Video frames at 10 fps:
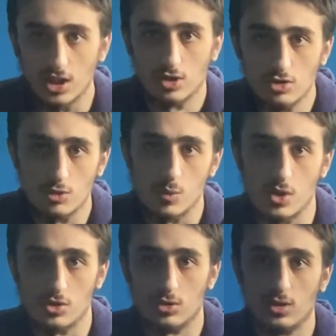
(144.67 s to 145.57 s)

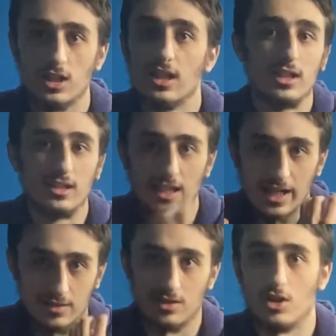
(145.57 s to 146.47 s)
underworld.
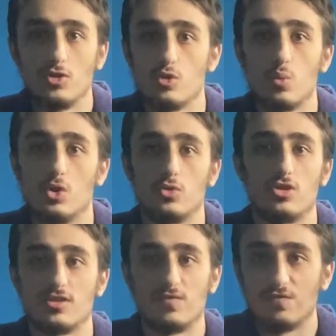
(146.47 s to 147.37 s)
That underworld
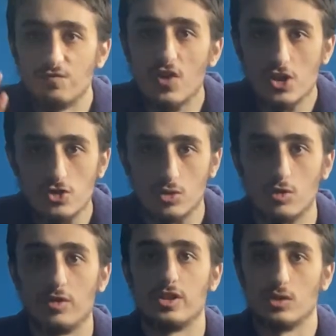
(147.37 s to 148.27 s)
just
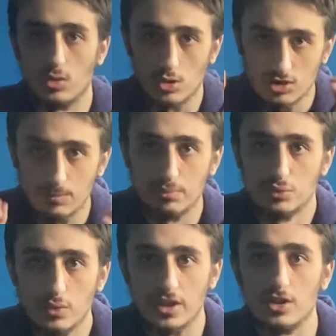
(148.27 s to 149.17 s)
visually looks
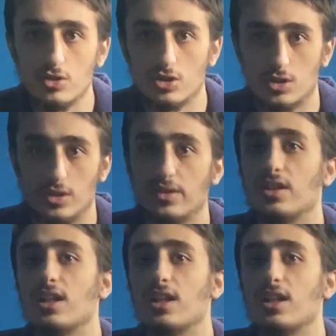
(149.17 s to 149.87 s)
pretty good.